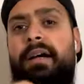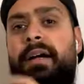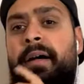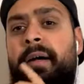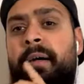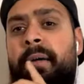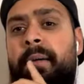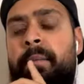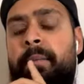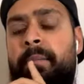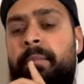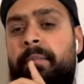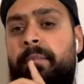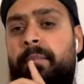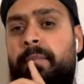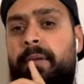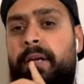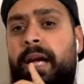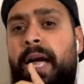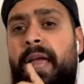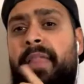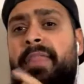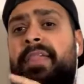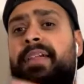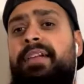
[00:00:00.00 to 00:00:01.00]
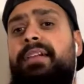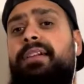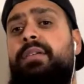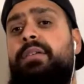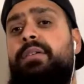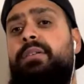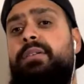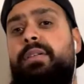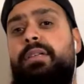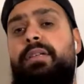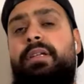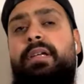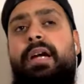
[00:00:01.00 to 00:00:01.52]
I think
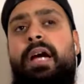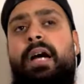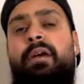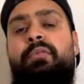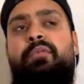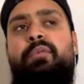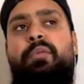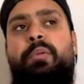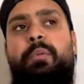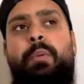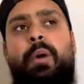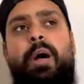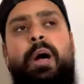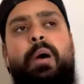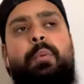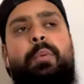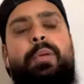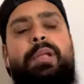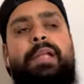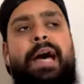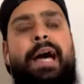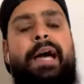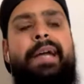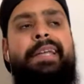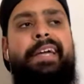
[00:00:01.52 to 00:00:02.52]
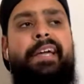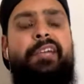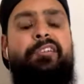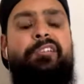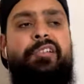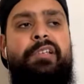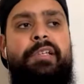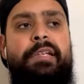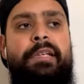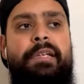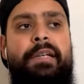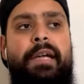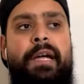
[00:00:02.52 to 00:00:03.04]
what I will add
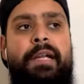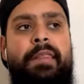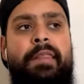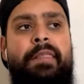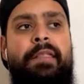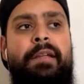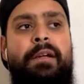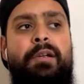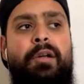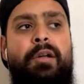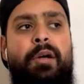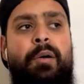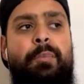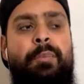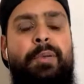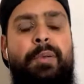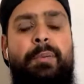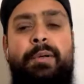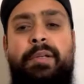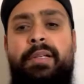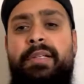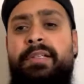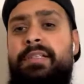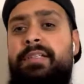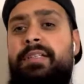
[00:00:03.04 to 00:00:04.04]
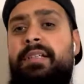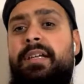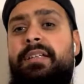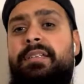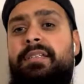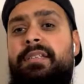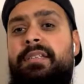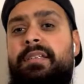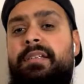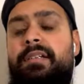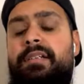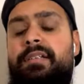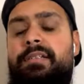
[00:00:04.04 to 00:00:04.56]
actually, and I think a lot of people need to take this
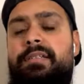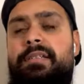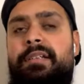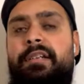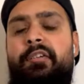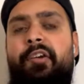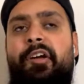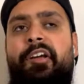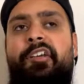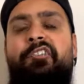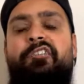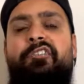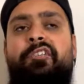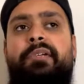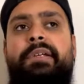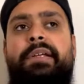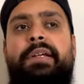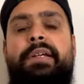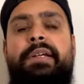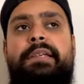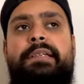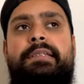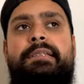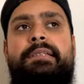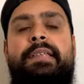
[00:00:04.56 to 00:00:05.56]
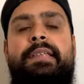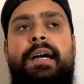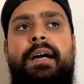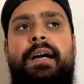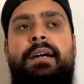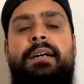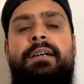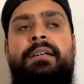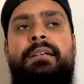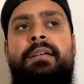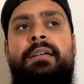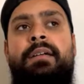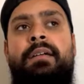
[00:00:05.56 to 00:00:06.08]
into consideration, is
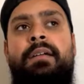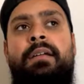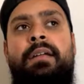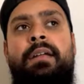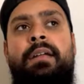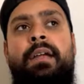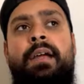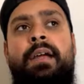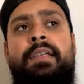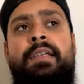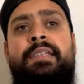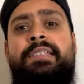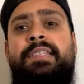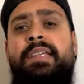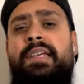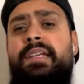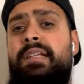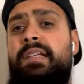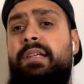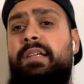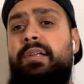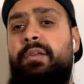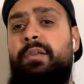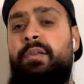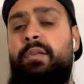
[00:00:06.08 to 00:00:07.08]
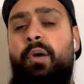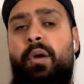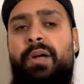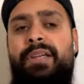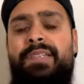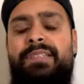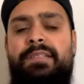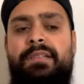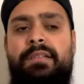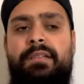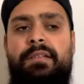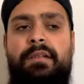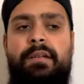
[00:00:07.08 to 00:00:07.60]
that
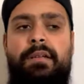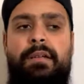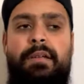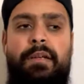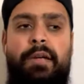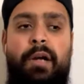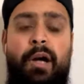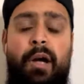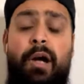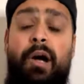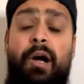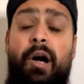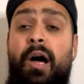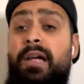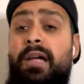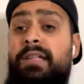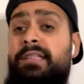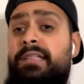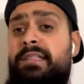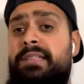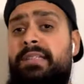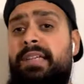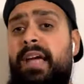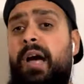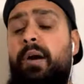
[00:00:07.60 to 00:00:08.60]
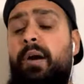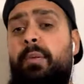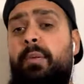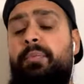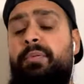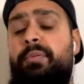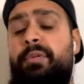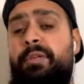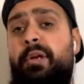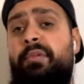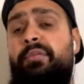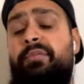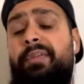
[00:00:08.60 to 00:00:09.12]
it's Arsenal set up
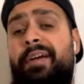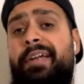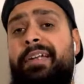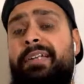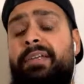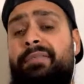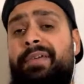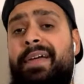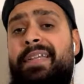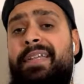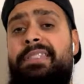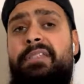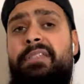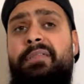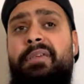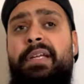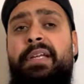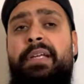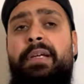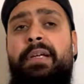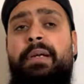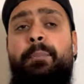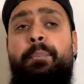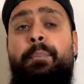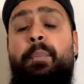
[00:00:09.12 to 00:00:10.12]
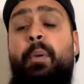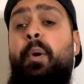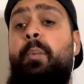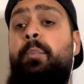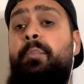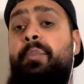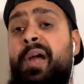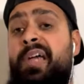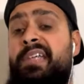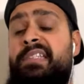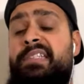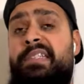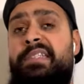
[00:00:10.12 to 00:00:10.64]
very defensively, but
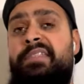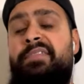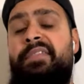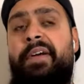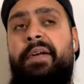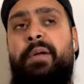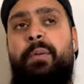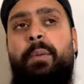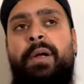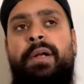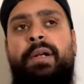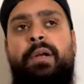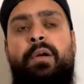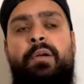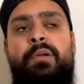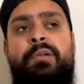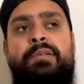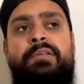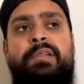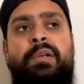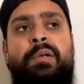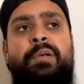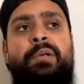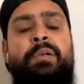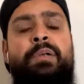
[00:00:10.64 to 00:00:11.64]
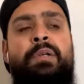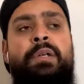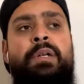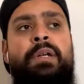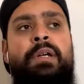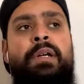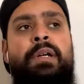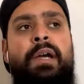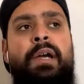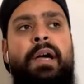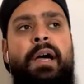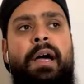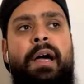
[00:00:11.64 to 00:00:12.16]
presses very well also.
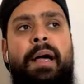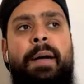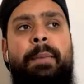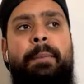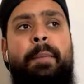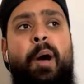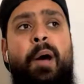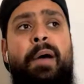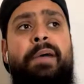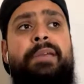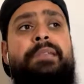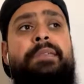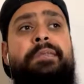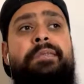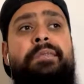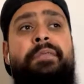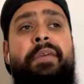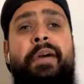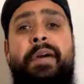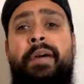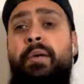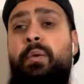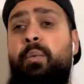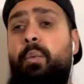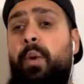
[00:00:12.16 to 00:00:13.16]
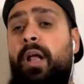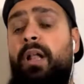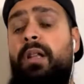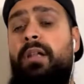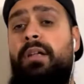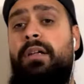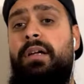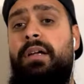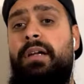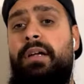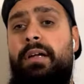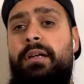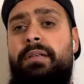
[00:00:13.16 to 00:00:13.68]
Arsenal very
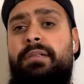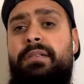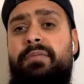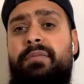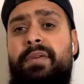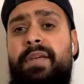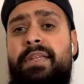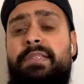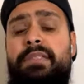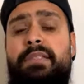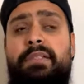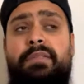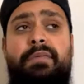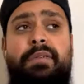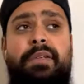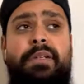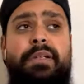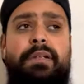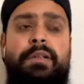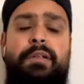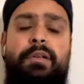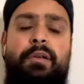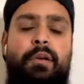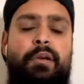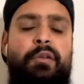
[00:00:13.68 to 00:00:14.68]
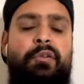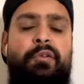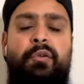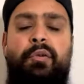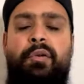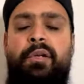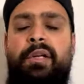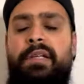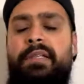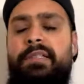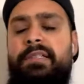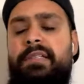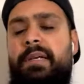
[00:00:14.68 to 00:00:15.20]
well defensively,
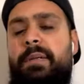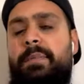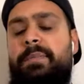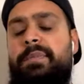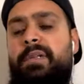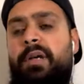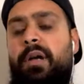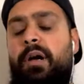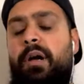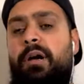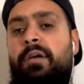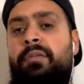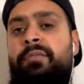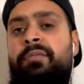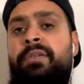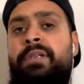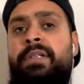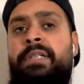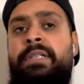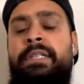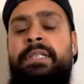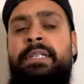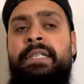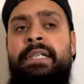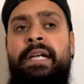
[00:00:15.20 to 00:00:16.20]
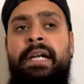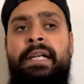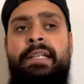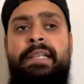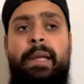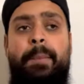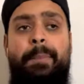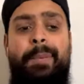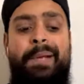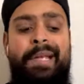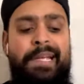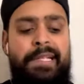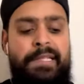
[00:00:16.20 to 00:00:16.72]
unit in terms of the
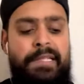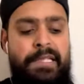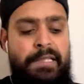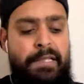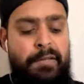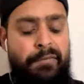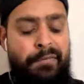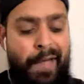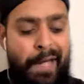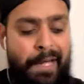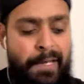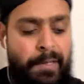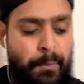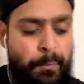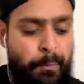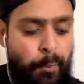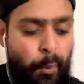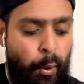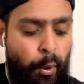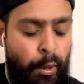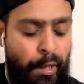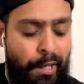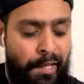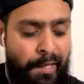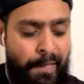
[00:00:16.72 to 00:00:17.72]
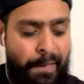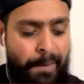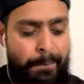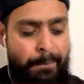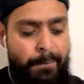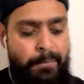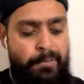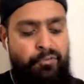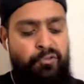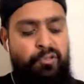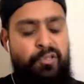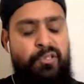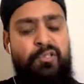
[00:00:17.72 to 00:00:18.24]
ability to defend. But
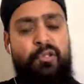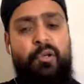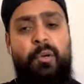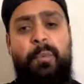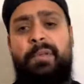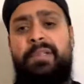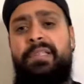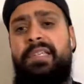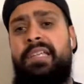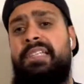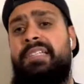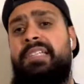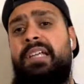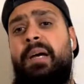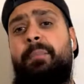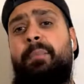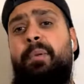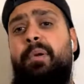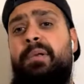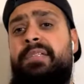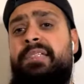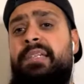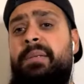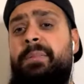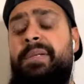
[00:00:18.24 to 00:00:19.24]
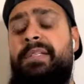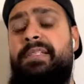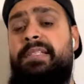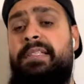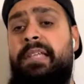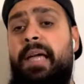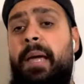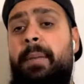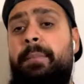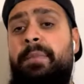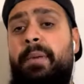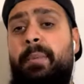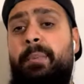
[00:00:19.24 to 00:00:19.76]
just coming to Istanbul, similar to
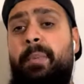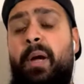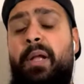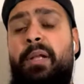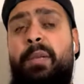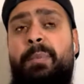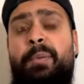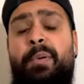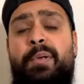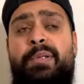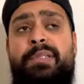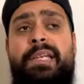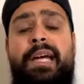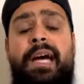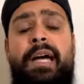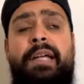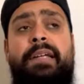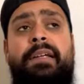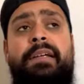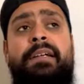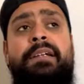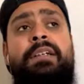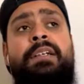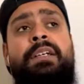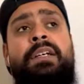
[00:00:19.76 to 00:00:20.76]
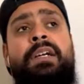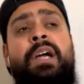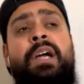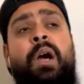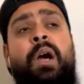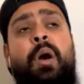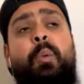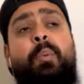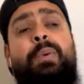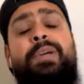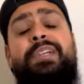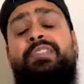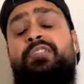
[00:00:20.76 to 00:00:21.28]
them, the part of the bus kind of.
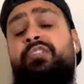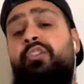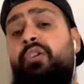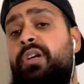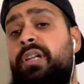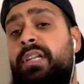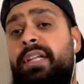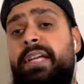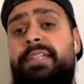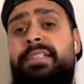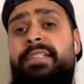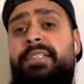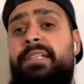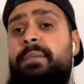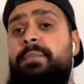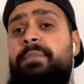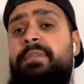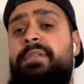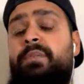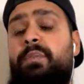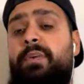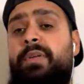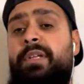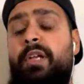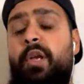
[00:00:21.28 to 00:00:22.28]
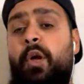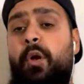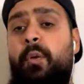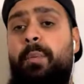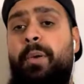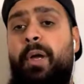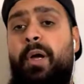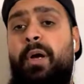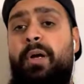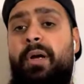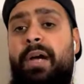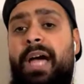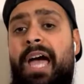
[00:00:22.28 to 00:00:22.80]
We struggle against teams with a low
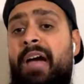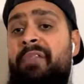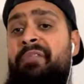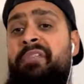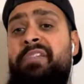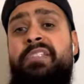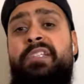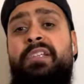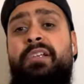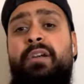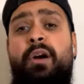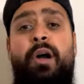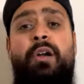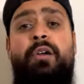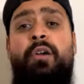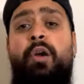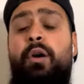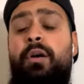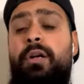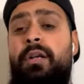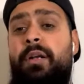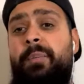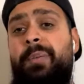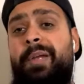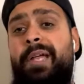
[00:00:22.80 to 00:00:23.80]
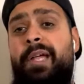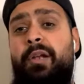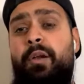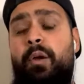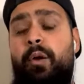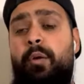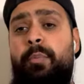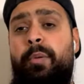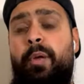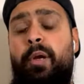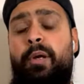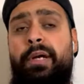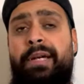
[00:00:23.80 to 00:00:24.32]
block. Everton are not going to play a
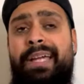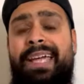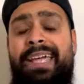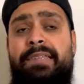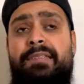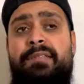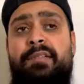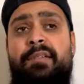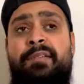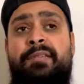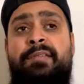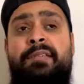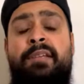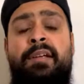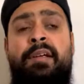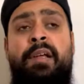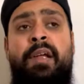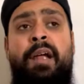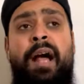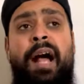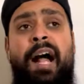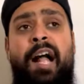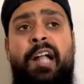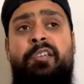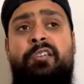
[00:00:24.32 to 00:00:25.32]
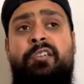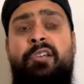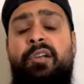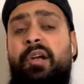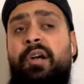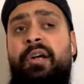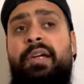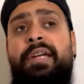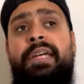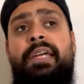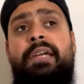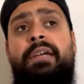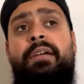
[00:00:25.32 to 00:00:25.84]
low block against us.
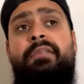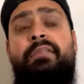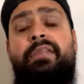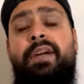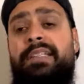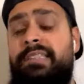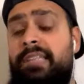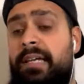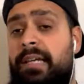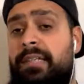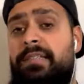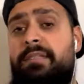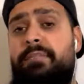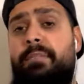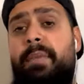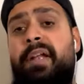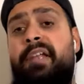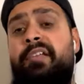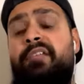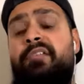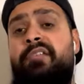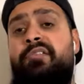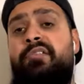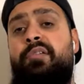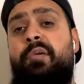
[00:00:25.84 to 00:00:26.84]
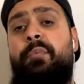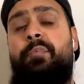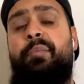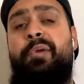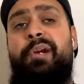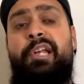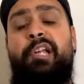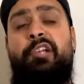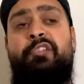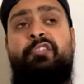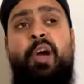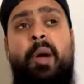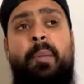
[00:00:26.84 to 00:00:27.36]
Ancelotti, fantastic manager, has done a
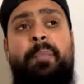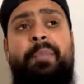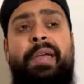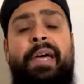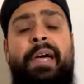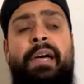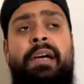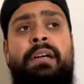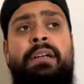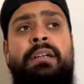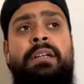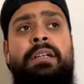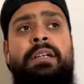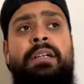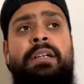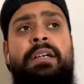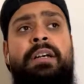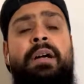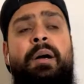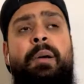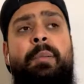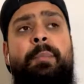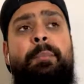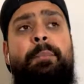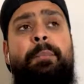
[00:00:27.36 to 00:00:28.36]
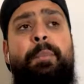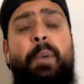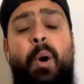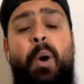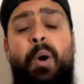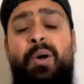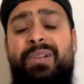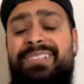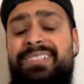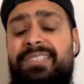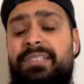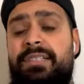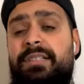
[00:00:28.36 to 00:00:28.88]
brilliant job there.
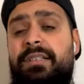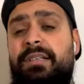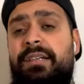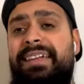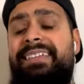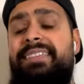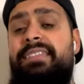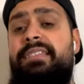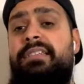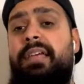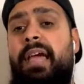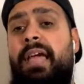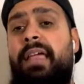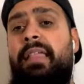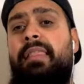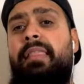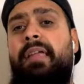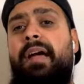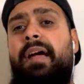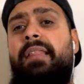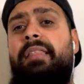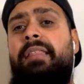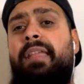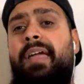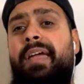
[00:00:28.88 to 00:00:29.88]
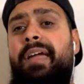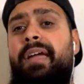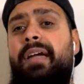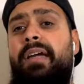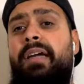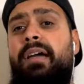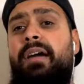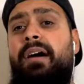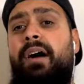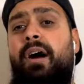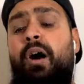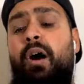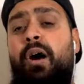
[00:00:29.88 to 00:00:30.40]
But in saying that,
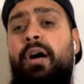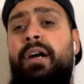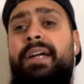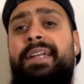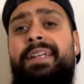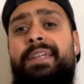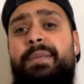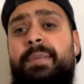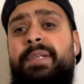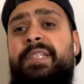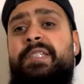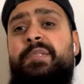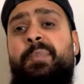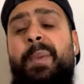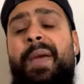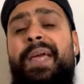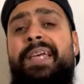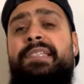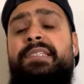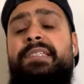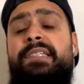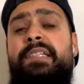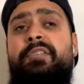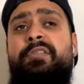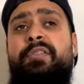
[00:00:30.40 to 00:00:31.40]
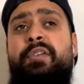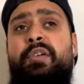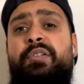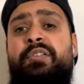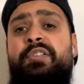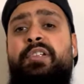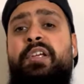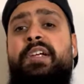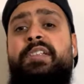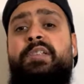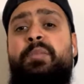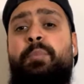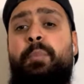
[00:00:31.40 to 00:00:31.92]
there are going to be spaces for us
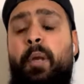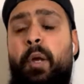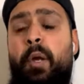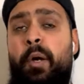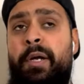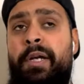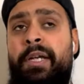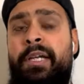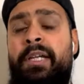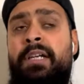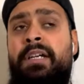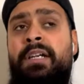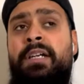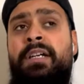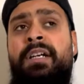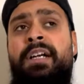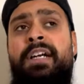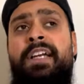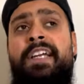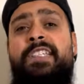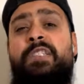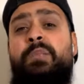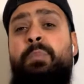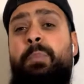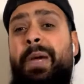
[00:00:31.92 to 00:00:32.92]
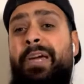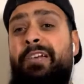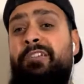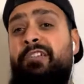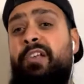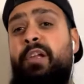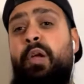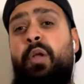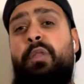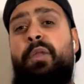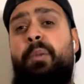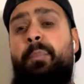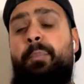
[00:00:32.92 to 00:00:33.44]
to exploit,
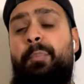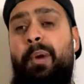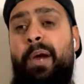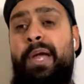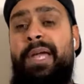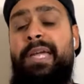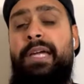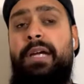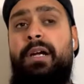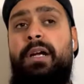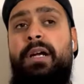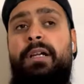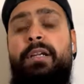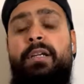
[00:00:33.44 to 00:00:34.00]
especially on the break.